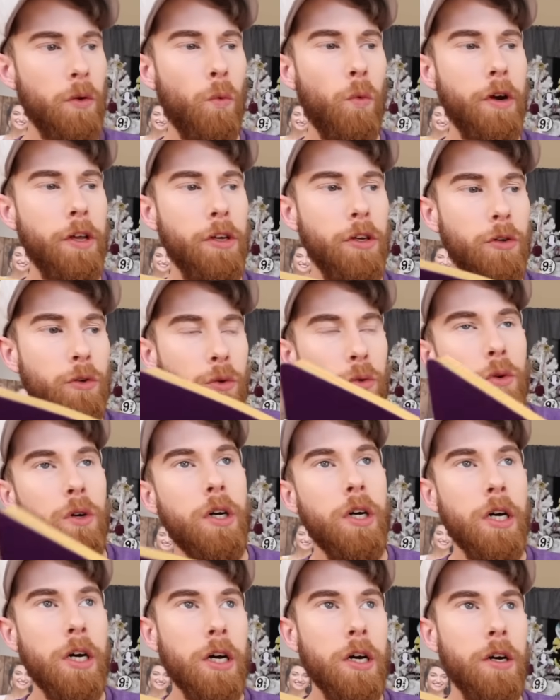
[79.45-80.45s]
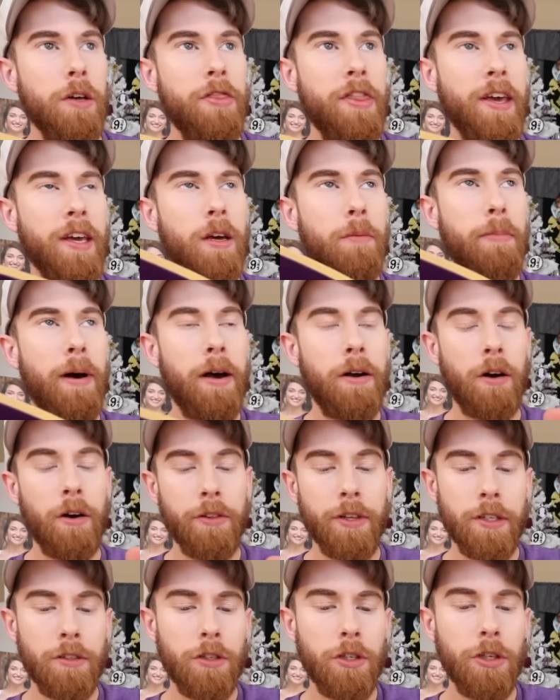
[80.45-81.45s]
What do you think about all
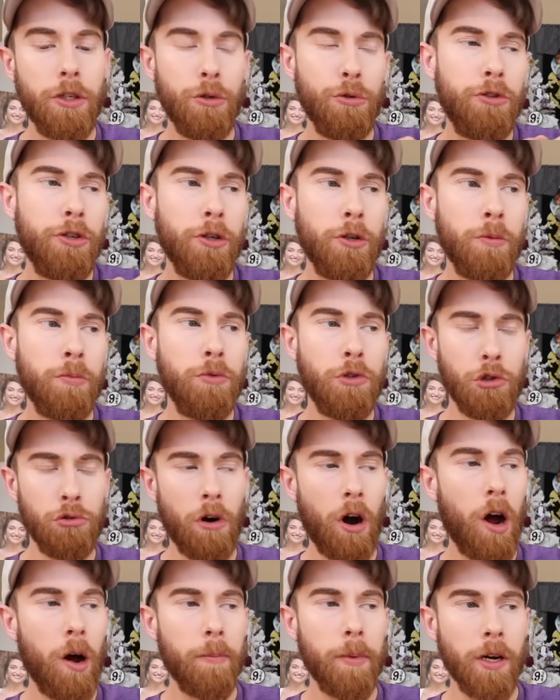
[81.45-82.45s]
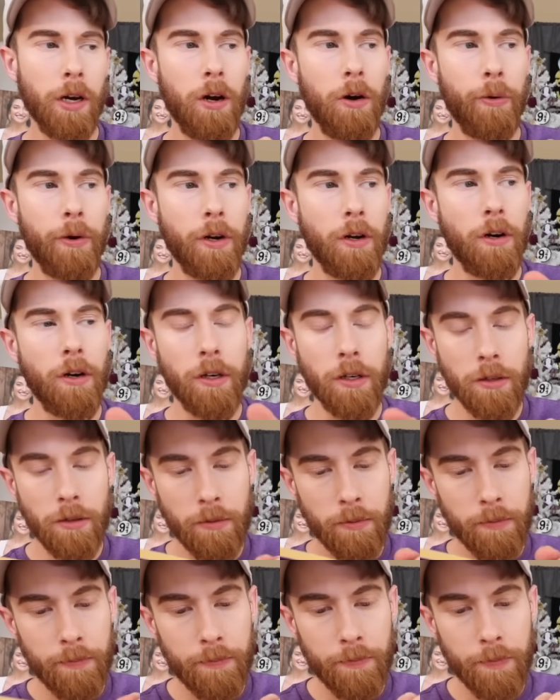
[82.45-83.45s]
this YouTube drama going on?
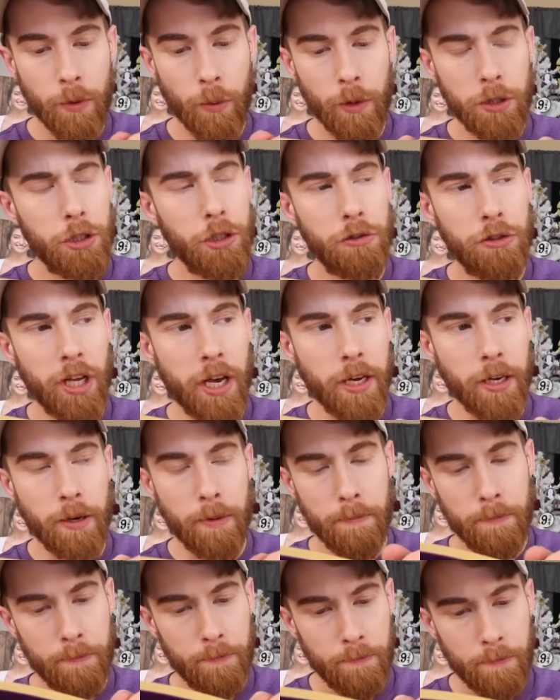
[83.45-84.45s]
What's your take?